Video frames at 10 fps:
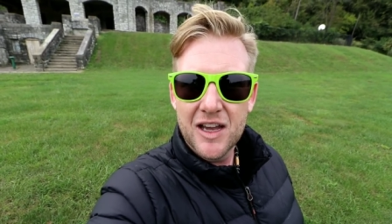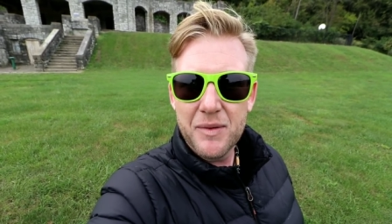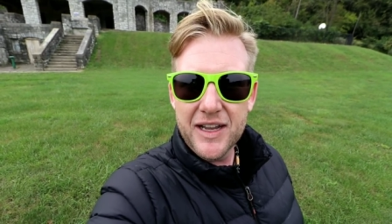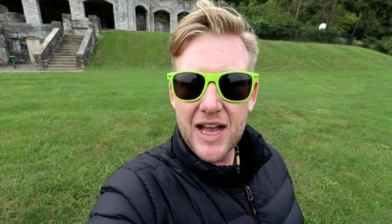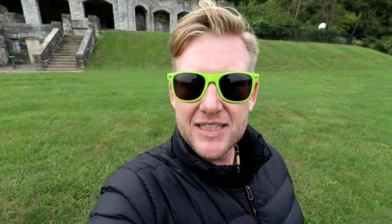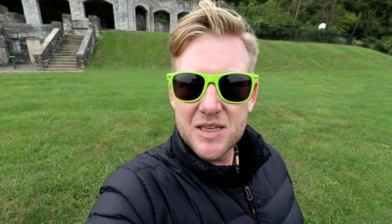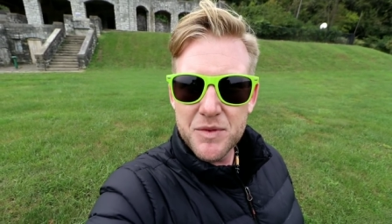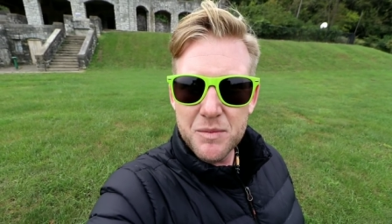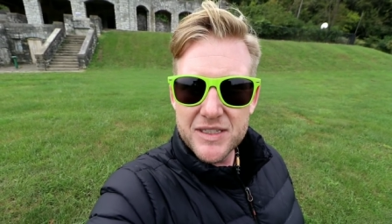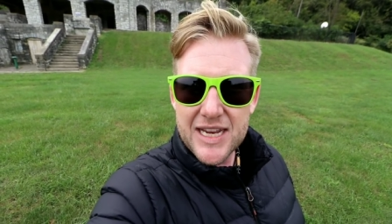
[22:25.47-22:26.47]
oh my God,
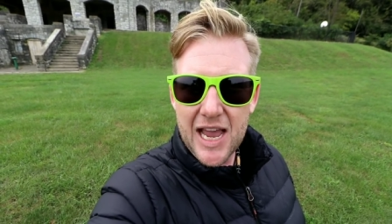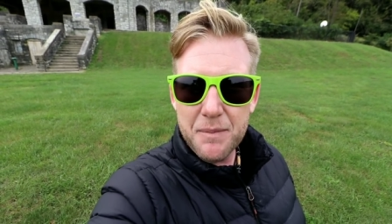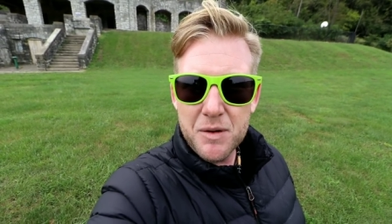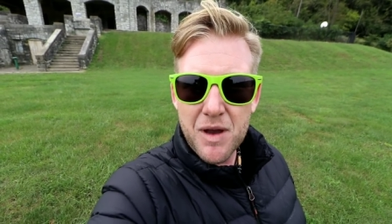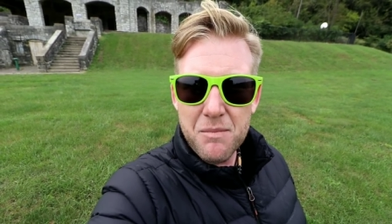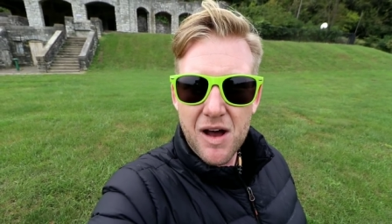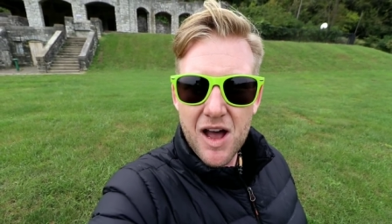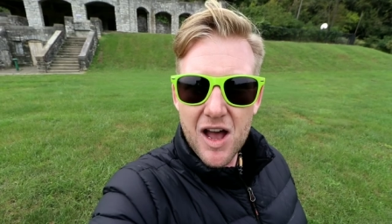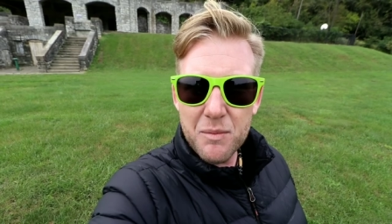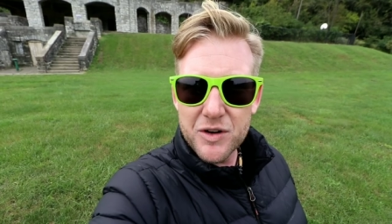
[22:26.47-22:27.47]
something must have happened to my
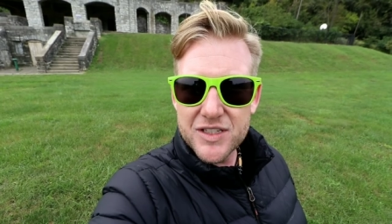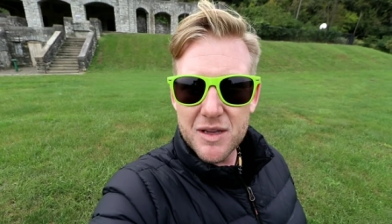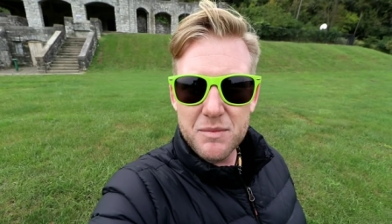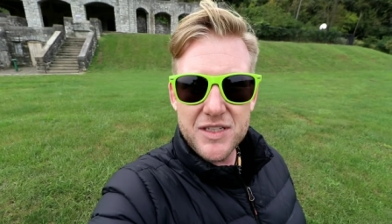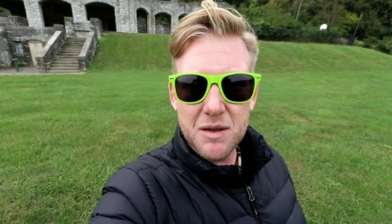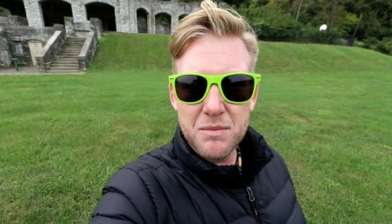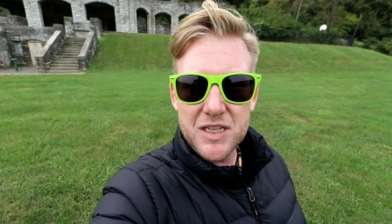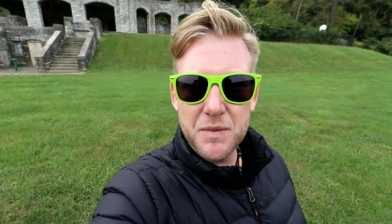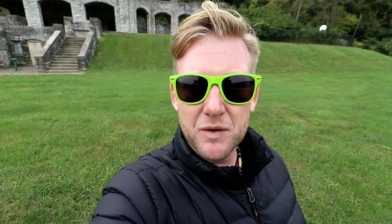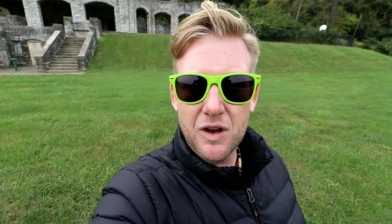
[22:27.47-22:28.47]
mom or something, something
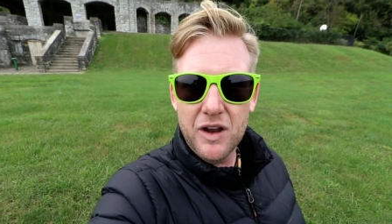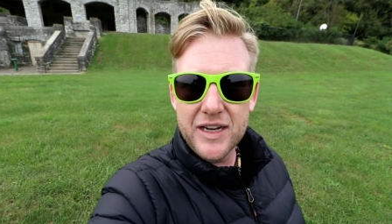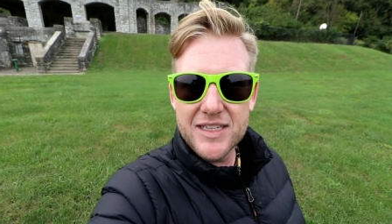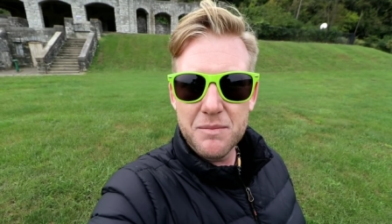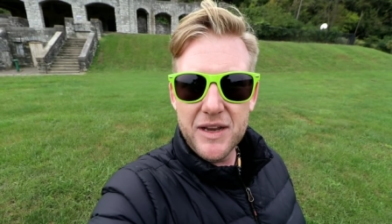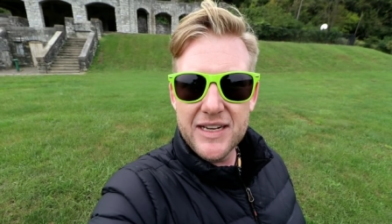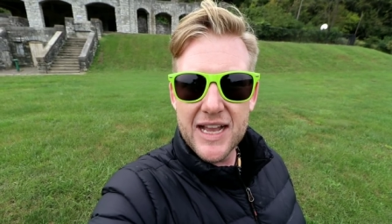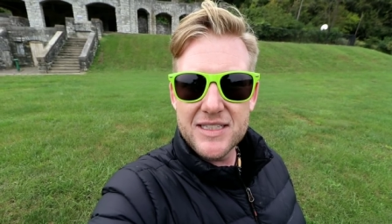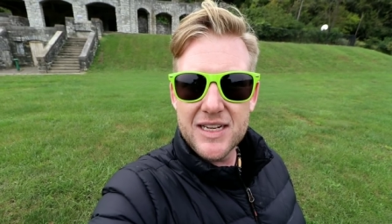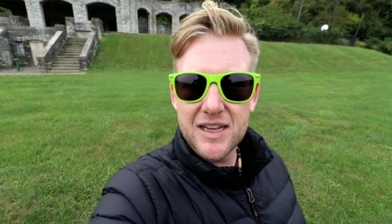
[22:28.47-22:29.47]
must be wrong. And he said, my
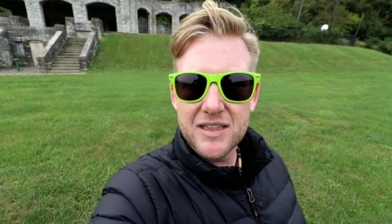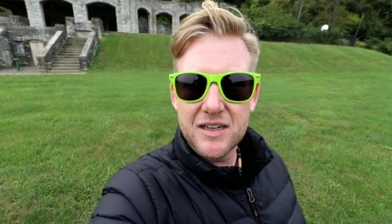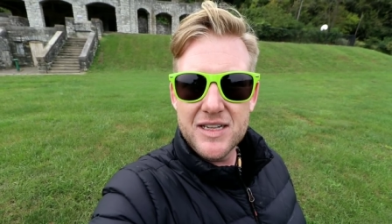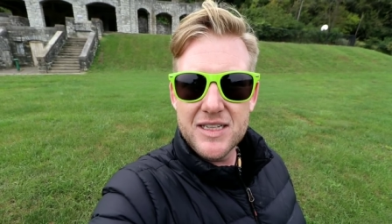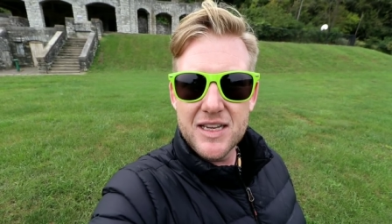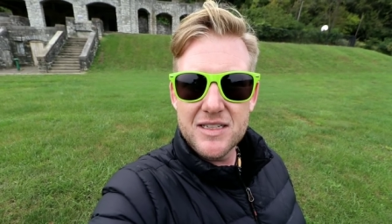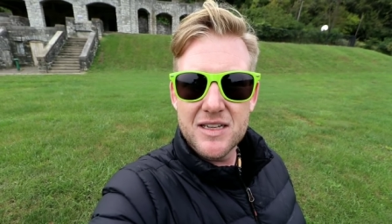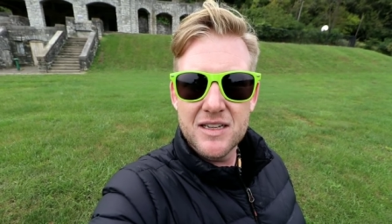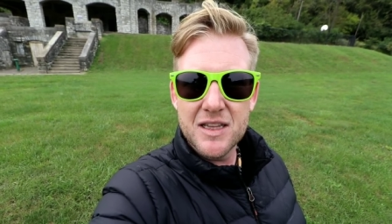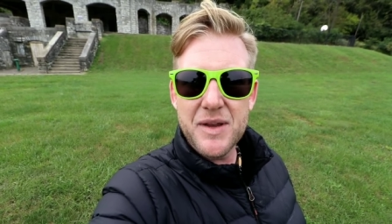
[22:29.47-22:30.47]
dad's standing out there and he
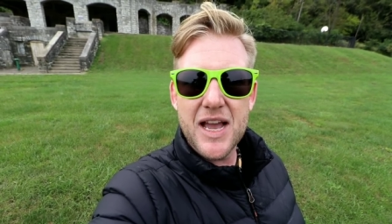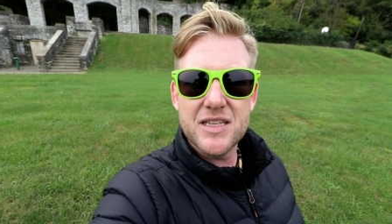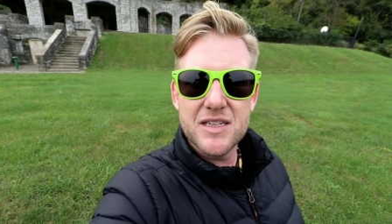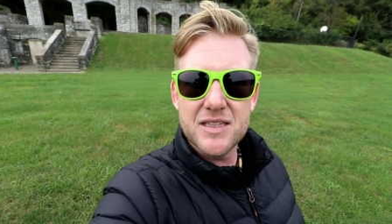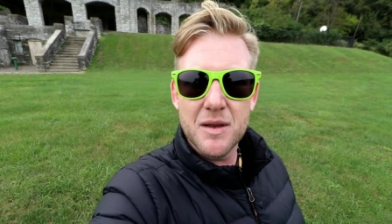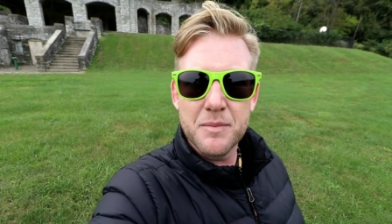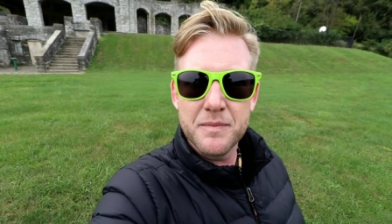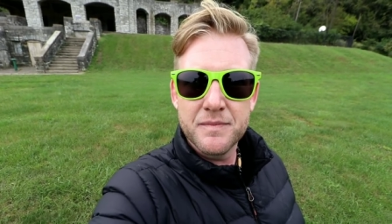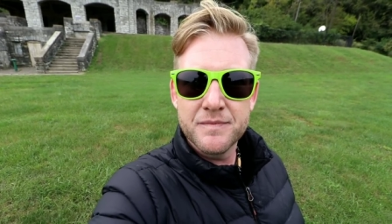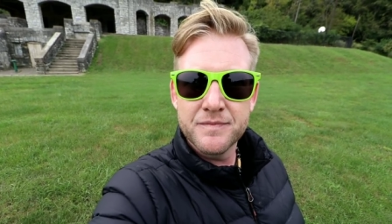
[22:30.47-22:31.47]
says, let me ask you
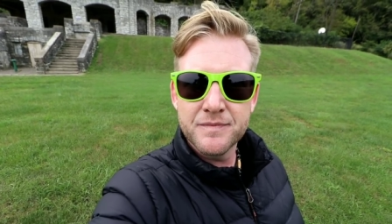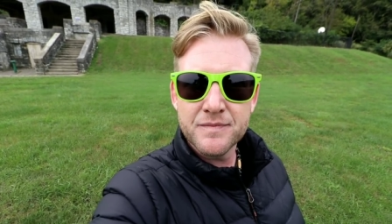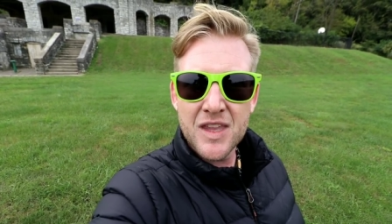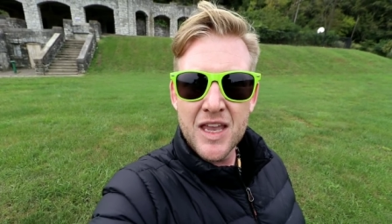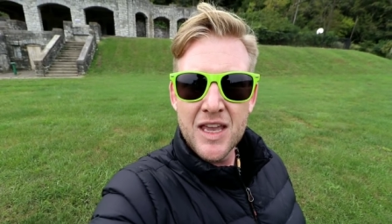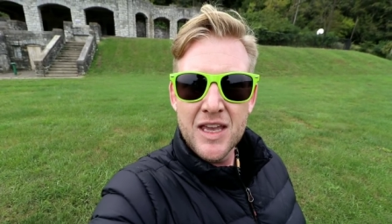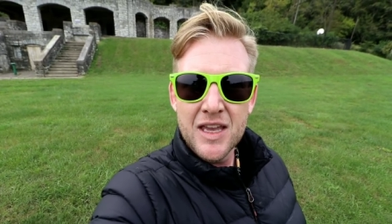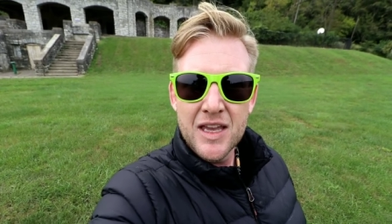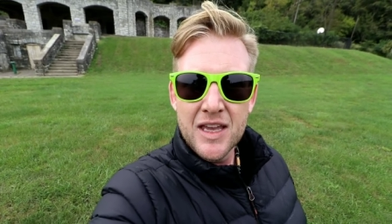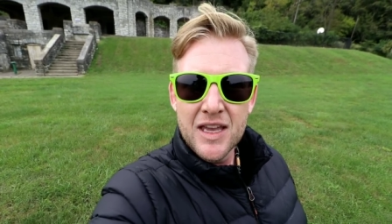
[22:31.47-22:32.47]
something.
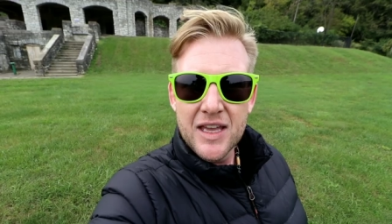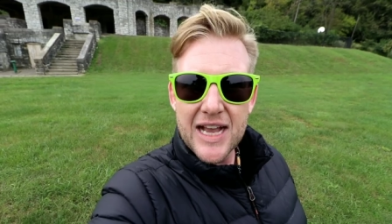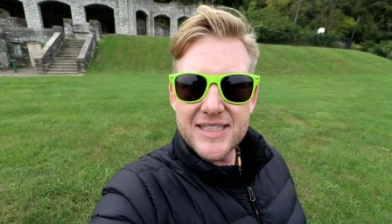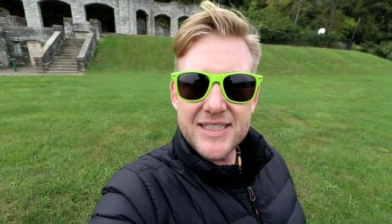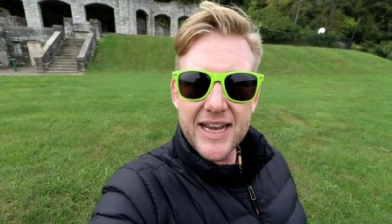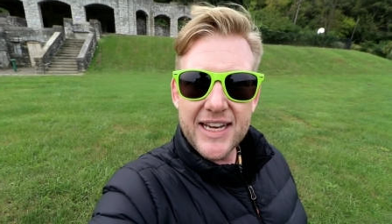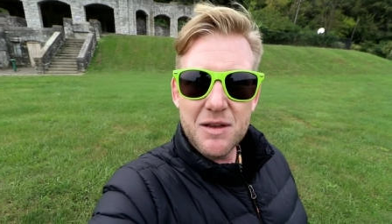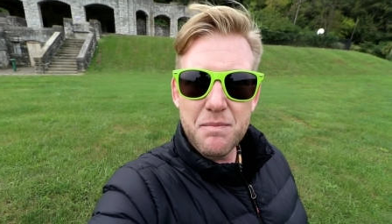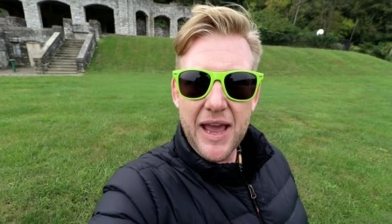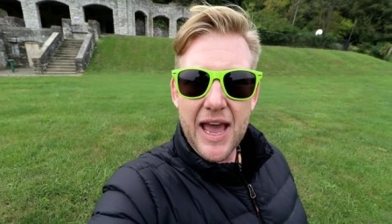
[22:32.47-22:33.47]
That second
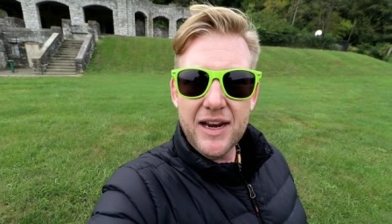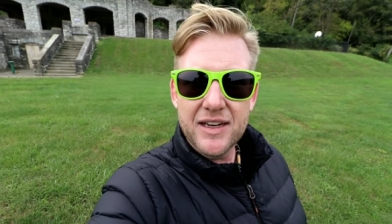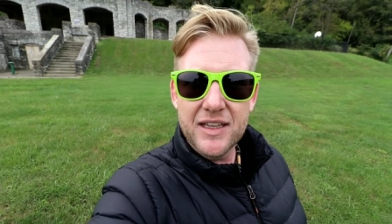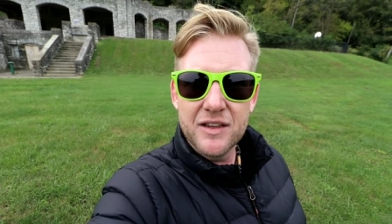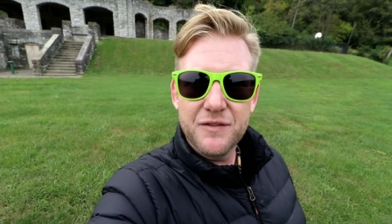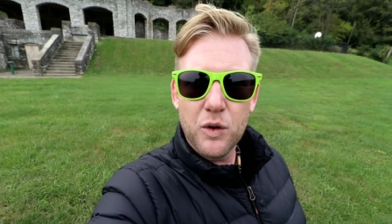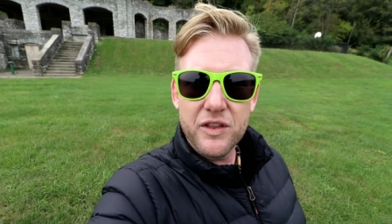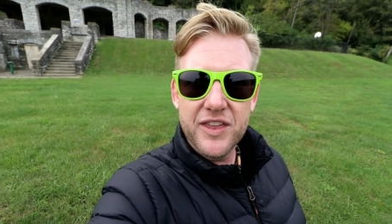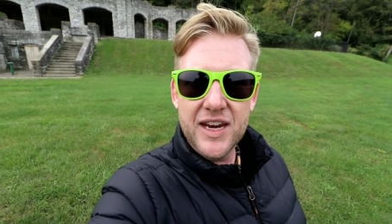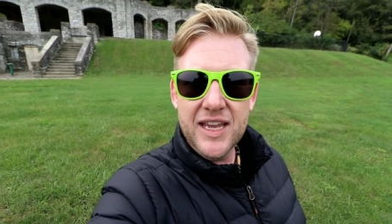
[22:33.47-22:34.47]
at bat in the
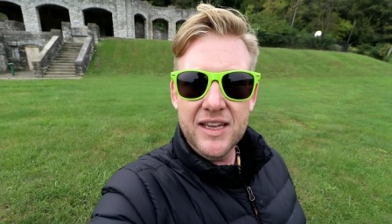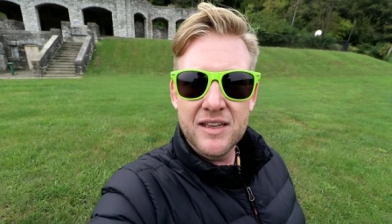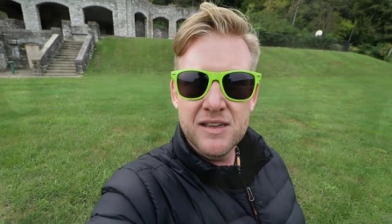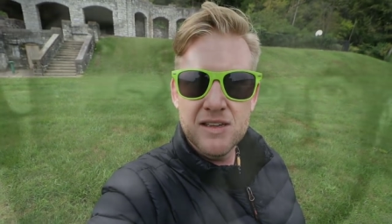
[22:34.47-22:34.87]
fourth inning,